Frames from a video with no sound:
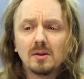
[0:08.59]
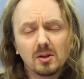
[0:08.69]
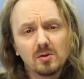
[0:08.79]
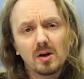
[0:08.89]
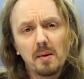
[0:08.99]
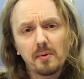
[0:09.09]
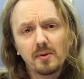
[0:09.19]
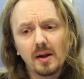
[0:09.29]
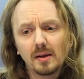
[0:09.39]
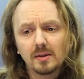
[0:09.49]
to do a couple
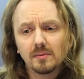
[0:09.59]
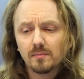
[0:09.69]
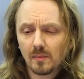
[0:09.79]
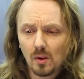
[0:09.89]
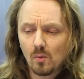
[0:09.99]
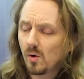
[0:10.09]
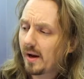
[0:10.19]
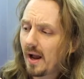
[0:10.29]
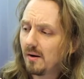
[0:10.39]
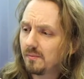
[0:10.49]
things.
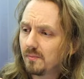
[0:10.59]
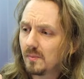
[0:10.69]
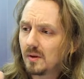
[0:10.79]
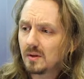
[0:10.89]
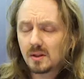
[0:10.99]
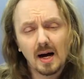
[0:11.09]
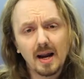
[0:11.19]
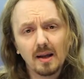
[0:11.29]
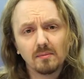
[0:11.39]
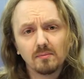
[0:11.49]
Workout,
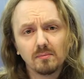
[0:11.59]
diet,